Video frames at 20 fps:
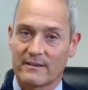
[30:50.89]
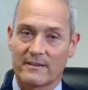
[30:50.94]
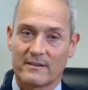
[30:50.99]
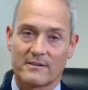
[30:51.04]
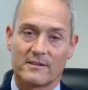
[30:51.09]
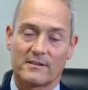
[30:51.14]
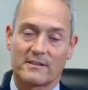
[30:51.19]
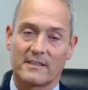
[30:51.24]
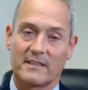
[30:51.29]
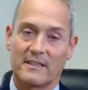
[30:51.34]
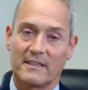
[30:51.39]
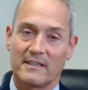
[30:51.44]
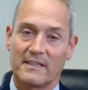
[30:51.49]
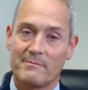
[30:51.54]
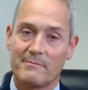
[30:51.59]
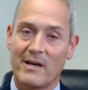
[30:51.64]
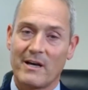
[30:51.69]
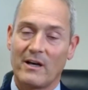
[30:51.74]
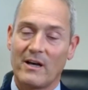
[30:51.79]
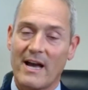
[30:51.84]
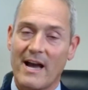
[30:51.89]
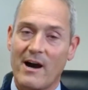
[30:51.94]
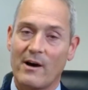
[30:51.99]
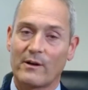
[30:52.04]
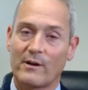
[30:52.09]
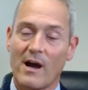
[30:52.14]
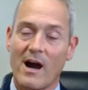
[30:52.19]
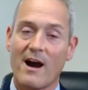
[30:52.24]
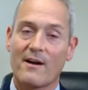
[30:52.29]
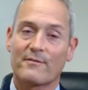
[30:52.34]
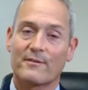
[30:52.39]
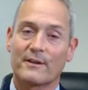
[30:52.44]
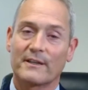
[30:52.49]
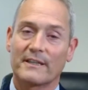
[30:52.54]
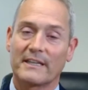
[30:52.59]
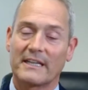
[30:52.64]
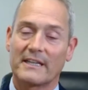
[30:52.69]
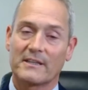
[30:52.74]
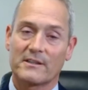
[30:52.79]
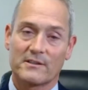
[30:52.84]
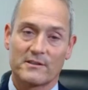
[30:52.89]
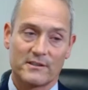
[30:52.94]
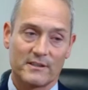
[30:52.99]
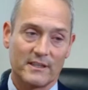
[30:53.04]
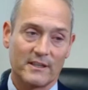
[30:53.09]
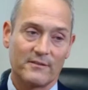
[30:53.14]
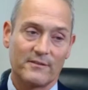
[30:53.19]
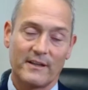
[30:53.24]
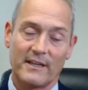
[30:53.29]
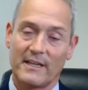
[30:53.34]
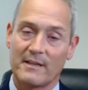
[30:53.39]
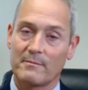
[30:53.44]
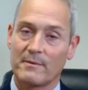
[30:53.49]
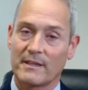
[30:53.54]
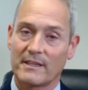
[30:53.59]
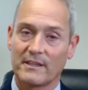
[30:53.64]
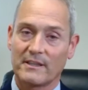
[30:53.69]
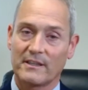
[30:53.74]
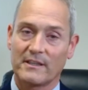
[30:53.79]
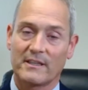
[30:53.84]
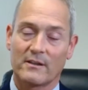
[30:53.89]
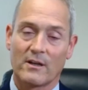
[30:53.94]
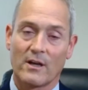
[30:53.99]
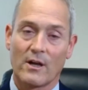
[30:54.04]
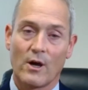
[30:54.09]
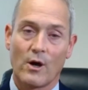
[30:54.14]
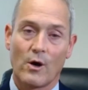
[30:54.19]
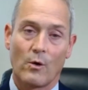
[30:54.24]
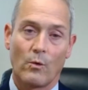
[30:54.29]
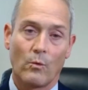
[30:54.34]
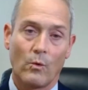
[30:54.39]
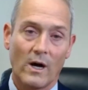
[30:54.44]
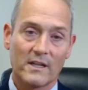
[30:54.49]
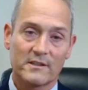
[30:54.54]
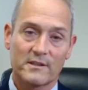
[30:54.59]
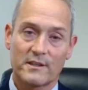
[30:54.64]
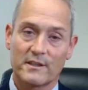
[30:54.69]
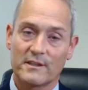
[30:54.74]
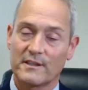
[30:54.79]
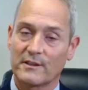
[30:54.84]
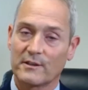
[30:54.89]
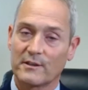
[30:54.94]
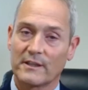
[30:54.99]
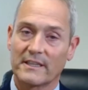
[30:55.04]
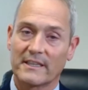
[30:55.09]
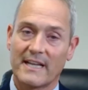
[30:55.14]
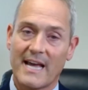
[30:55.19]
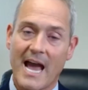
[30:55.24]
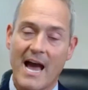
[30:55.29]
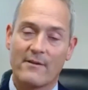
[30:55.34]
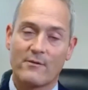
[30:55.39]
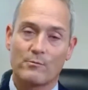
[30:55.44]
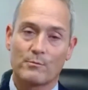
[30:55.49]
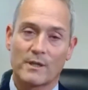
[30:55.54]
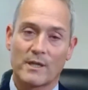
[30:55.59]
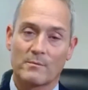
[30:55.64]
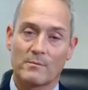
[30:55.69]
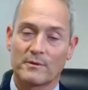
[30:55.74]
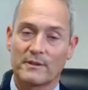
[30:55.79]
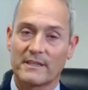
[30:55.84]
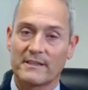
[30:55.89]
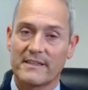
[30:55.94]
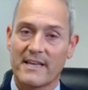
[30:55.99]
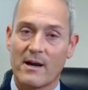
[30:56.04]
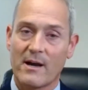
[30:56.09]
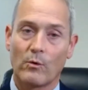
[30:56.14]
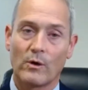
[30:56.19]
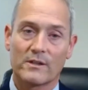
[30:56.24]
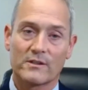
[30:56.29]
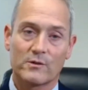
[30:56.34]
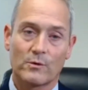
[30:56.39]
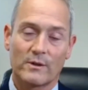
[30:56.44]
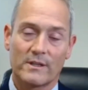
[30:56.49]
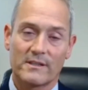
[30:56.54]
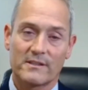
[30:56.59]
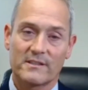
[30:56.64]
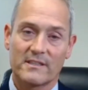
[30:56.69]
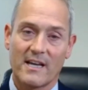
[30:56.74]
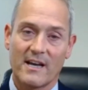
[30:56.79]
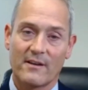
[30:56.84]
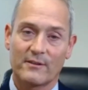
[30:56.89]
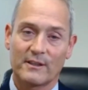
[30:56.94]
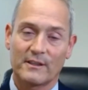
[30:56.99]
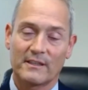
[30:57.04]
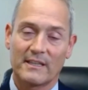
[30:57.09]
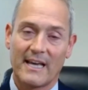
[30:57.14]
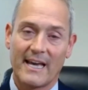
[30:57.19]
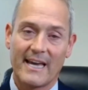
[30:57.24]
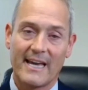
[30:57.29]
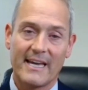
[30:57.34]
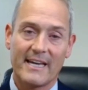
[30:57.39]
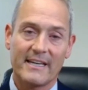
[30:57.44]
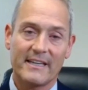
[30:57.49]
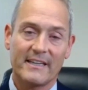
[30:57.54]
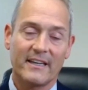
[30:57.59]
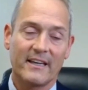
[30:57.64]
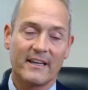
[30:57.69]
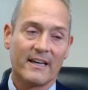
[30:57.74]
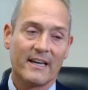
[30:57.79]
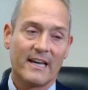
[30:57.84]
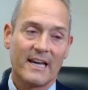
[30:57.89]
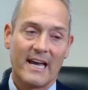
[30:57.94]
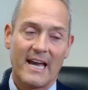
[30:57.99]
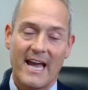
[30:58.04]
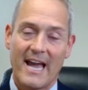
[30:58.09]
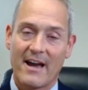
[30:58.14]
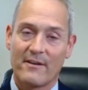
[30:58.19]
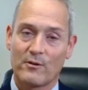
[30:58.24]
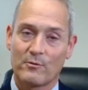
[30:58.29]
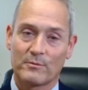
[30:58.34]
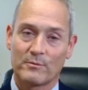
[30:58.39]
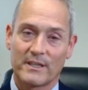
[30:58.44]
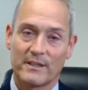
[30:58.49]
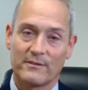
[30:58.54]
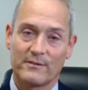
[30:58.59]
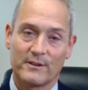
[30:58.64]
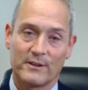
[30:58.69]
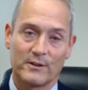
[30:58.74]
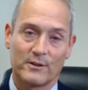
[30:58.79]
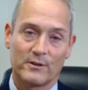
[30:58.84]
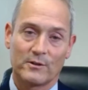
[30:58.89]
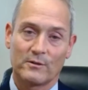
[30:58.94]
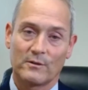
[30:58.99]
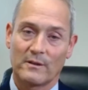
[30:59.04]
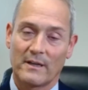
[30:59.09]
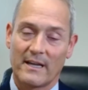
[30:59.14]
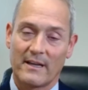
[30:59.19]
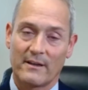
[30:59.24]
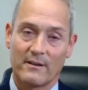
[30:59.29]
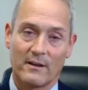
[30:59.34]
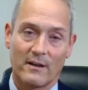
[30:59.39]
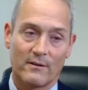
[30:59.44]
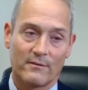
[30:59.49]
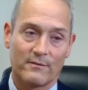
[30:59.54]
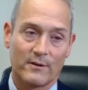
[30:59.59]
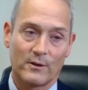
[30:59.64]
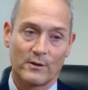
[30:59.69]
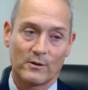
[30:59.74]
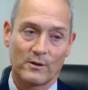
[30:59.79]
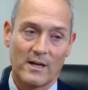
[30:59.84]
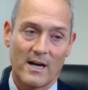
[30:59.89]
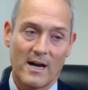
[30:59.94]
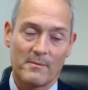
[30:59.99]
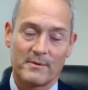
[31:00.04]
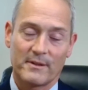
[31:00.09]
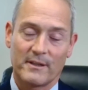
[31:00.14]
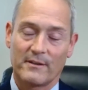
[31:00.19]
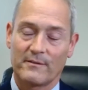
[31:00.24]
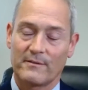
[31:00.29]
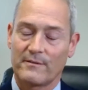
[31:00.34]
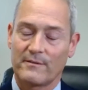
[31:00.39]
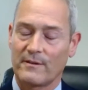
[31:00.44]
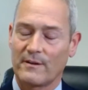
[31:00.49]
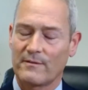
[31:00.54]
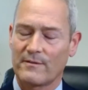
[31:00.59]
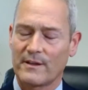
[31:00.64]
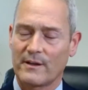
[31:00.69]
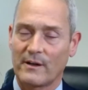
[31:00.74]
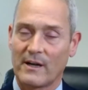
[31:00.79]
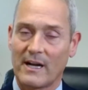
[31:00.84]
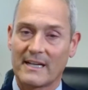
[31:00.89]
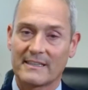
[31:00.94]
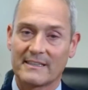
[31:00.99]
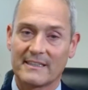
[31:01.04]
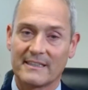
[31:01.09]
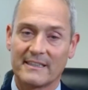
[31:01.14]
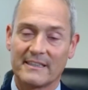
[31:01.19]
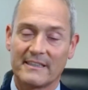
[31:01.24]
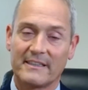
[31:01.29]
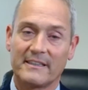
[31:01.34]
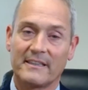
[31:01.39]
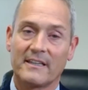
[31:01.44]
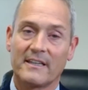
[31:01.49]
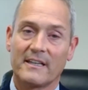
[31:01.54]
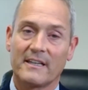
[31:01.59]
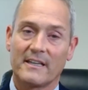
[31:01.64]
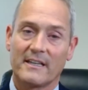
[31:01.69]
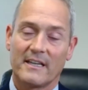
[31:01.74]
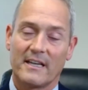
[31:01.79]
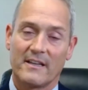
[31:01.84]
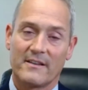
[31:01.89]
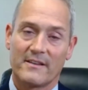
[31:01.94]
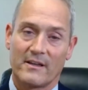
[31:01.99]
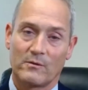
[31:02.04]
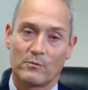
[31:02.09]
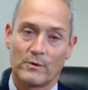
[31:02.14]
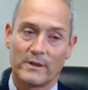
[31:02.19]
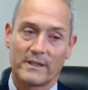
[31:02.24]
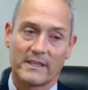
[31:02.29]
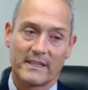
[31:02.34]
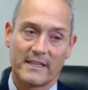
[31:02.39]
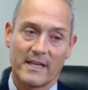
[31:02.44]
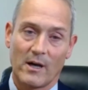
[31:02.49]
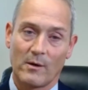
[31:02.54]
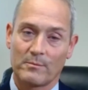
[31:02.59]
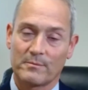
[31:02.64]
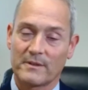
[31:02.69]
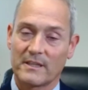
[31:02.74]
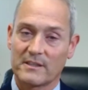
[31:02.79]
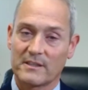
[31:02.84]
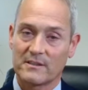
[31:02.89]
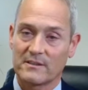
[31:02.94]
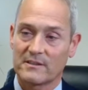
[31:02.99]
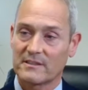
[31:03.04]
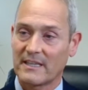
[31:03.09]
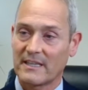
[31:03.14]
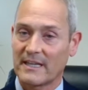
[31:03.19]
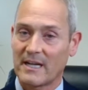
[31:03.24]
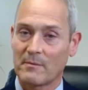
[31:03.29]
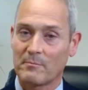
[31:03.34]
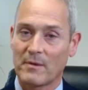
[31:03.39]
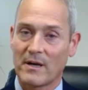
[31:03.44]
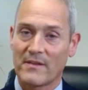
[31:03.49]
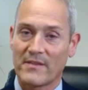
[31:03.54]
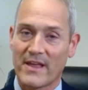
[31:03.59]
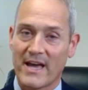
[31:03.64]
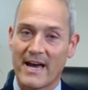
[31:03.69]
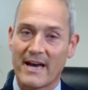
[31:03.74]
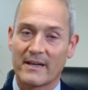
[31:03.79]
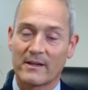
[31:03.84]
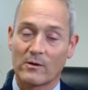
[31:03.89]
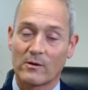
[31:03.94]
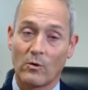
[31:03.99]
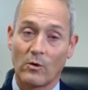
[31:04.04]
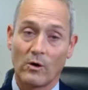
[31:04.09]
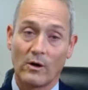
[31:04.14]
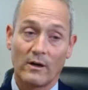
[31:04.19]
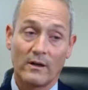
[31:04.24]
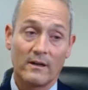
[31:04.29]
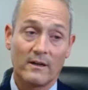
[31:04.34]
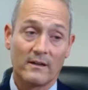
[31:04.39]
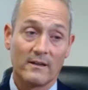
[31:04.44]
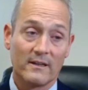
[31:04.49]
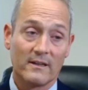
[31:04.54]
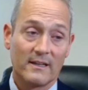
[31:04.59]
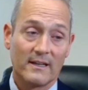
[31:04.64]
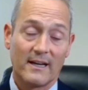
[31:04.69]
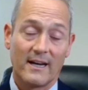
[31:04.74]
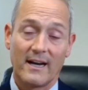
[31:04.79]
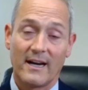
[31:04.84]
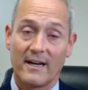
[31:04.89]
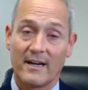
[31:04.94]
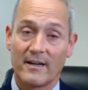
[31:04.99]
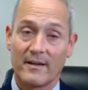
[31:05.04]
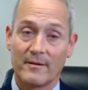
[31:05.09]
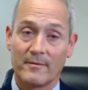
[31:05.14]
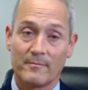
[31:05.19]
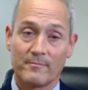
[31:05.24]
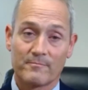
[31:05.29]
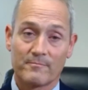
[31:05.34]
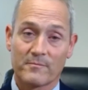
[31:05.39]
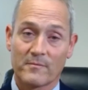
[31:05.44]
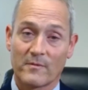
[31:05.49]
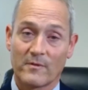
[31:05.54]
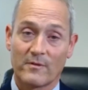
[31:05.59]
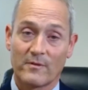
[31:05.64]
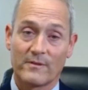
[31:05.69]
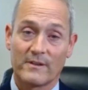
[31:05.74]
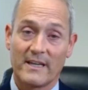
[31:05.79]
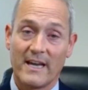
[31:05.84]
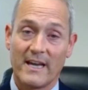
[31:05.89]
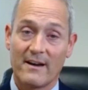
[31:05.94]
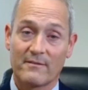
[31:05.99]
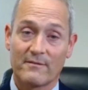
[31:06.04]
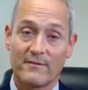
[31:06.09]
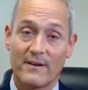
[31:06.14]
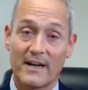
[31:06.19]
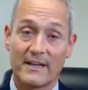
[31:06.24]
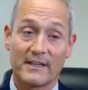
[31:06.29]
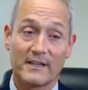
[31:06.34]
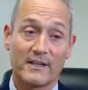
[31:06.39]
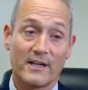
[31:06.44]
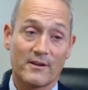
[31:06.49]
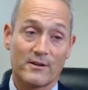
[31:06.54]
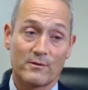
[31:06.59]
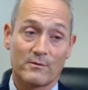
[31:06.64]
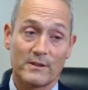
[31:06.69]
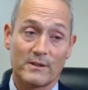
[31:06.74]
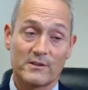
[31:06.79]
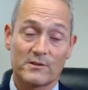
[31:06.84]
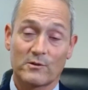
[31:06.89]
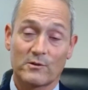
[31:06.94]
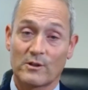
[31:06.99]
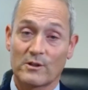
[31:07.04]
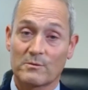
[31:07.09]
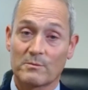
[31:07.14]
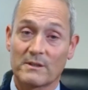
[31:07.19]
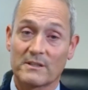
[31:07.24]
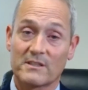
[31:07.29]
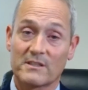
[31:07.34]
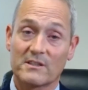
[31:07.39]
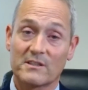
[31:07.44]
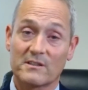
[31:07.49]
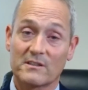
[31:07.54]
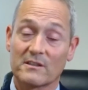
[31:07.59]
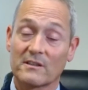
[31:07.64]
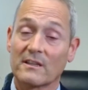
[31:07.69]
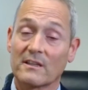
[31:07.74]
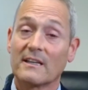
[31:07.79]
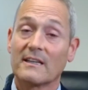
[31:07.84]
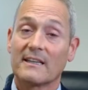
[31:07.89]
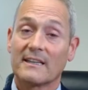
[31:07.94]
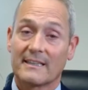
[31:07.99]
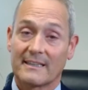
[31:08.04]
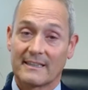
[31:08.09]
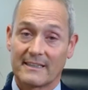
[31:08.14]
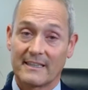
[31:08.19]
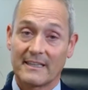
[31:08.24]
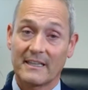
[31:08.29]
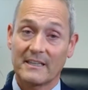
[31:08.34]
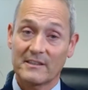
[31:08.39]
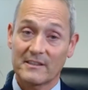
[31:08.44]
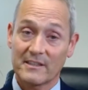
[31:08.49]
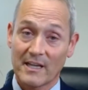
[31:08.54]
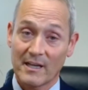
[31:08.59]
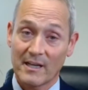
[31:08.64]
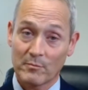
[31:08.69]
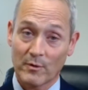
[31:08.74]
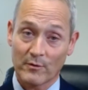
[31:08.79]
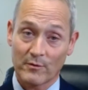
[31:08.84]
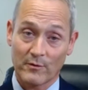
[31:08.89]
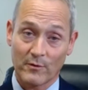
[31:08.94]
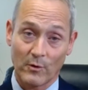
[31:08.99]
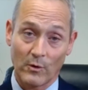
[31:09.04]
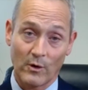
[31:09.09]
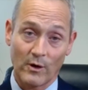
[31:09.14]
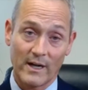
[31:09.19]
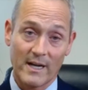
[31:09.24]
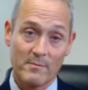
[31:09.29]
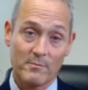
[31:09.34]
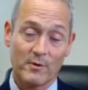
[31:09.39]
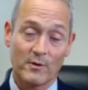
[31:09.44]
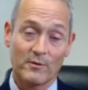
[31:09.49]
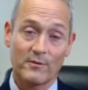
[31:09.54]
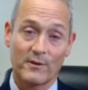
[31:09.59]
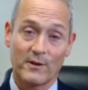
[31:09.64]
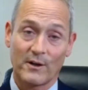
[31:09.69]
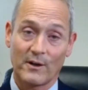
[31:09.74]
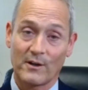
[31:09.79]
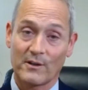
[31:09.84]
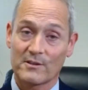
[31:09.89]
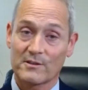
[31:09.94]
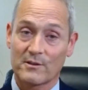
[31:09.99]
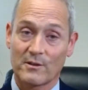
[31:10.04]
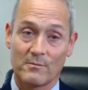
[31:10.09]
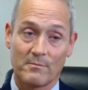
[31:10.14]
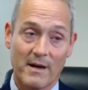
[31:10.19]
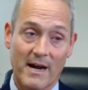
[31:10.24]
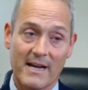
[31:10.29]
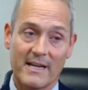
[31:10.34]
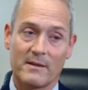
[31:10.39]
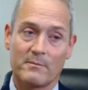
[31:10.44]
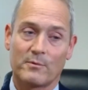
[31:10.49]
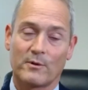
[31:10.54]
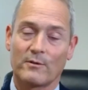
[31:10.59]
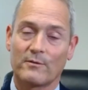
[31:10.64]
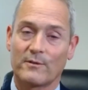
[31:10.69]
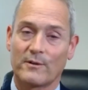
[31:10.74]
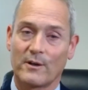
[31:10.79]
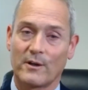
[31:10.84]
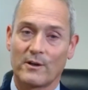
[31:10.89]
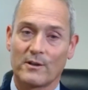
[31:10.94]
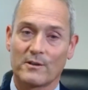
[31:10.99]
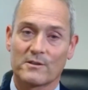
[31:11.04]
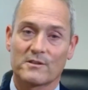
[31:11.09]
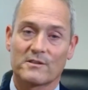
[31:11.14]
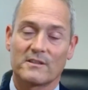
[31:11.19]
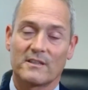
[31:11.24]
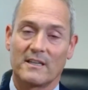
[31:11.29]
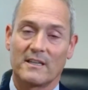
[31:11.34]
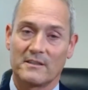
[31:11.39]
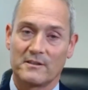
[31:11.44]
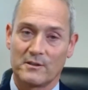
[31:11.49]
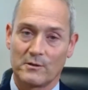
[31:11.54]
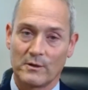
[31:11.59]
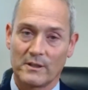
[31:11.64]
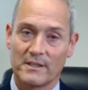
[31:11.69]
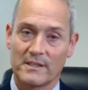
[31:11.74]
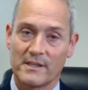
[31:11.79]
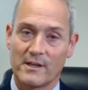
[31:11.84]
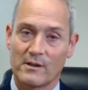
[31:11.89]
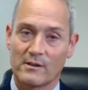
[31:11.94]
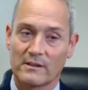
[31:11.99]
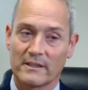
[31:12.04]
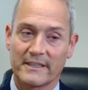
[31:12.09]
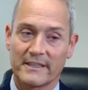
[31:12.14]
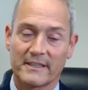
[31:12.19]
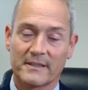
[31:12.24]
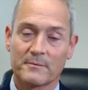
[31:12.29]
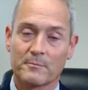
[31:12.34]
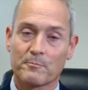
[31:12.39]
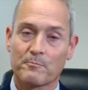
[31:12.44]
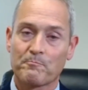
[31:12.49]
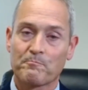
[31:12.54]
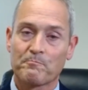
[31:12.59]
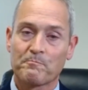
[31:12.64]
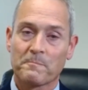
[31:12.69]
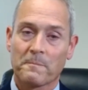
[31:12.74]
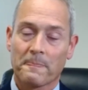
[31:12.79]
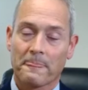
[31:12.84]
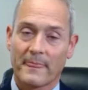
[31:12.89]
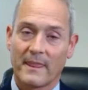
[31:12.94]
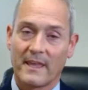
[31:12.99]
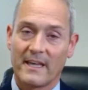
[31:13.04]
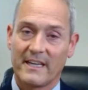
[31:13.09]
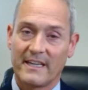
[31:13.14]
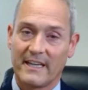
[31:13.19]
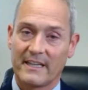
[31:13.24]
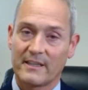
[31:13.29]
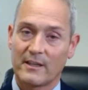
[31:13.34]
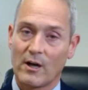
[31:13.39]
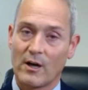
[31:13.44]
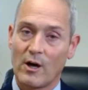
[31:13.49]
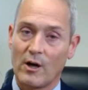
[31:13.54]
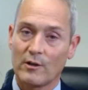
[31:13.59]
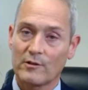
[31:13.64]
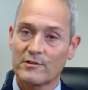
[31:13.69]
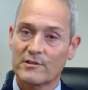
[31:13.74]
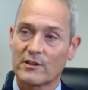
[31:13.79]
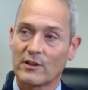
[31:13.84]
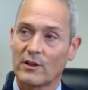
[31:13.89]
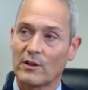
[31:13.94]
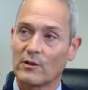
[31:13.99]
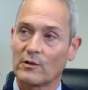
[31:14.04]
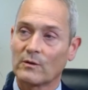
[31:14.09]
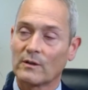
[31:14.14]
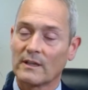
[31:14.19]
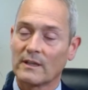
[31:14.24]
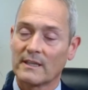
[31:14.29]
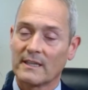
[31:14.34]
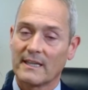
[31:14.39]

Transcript: Just get an email out offering it, see if anybody wants to do it, have them complete that 127A, have them give you a photocopy of their ID, and then we can help you set up on that. Or, yeah, find another resource, but just get it done before April 1st or by April 1st and do it yearly. And also,